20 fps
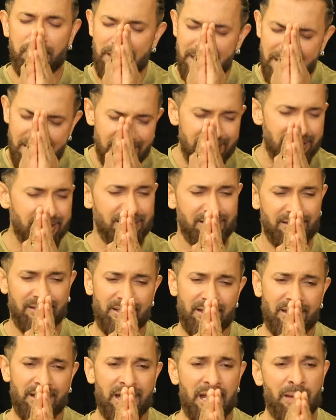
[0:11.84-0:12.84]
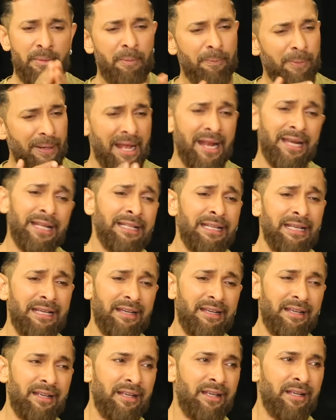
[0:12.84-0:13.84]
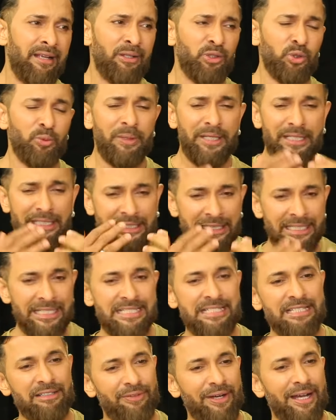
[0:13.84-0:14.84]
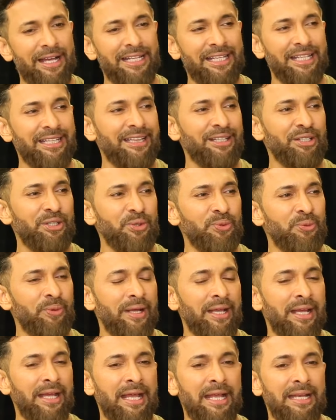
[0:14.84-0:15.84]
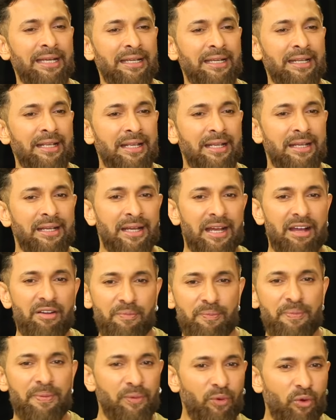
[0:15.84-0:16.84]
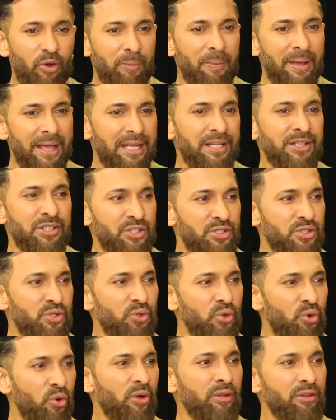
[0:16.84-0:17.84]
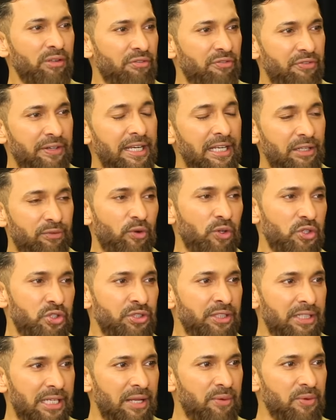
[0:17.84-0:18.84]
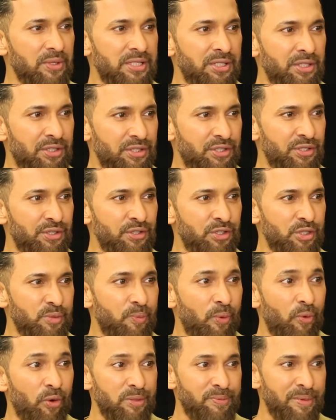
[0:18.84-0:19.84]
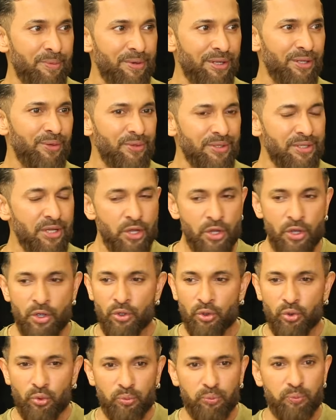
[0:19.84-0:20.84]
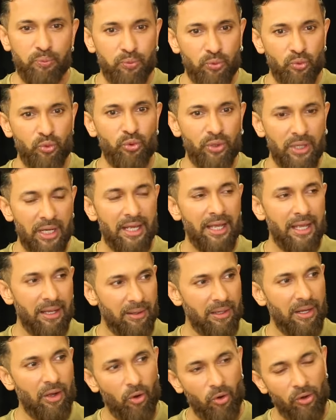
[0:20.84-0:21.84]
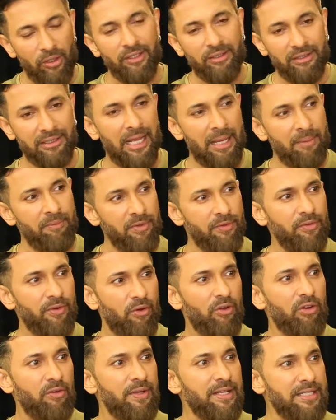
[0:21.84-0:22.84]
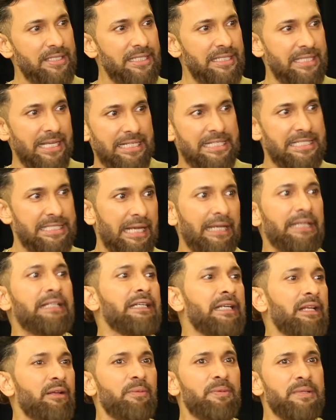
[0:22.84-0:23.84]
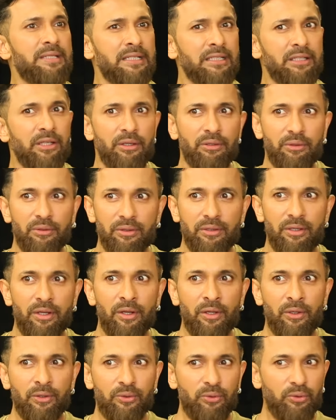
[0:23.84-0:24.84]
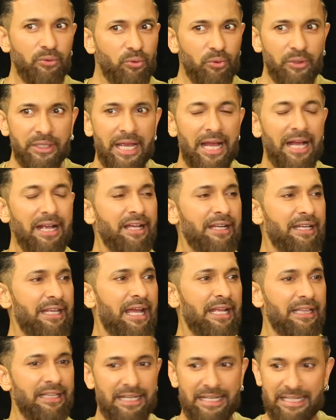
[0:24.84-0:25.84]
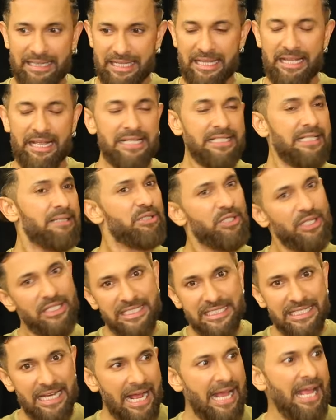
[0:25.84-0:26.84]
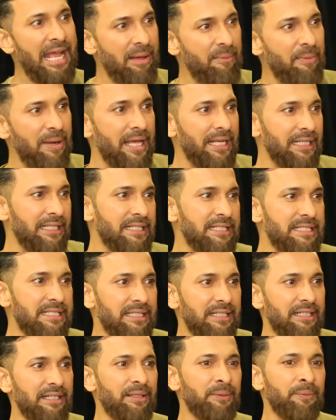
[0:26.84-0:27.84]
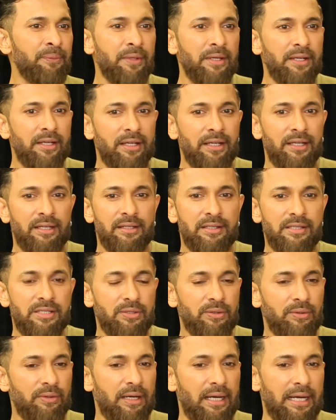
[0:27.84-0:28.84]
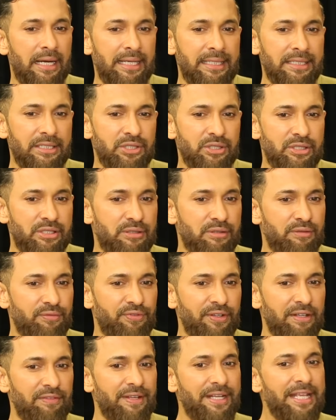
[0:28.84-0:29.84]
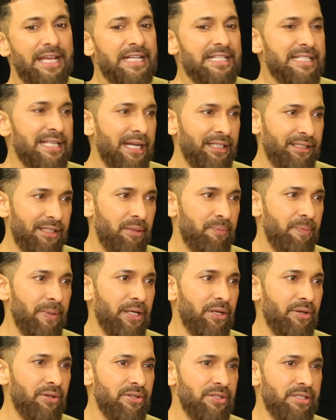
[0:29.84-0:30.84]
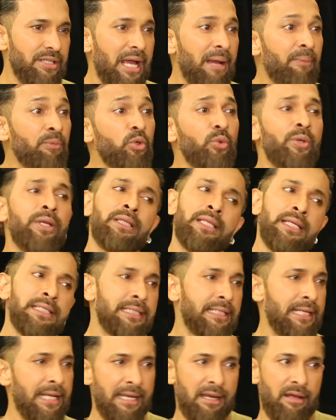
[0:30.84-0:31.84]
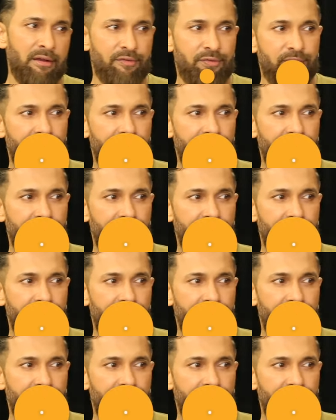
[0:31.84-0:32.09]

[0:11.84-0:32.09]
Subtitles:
please, hamein padhane de. Tumhare itne sawal kitne kyun hain? And all my energy is to go on the field. Fortunately, I was interested in sport. My brother was. So, pura, all the time, we were always this excited. Everything. Tu kya karke aata hai itna? Just, I am like this. So, I just feel very excited because I'm doing things that I love.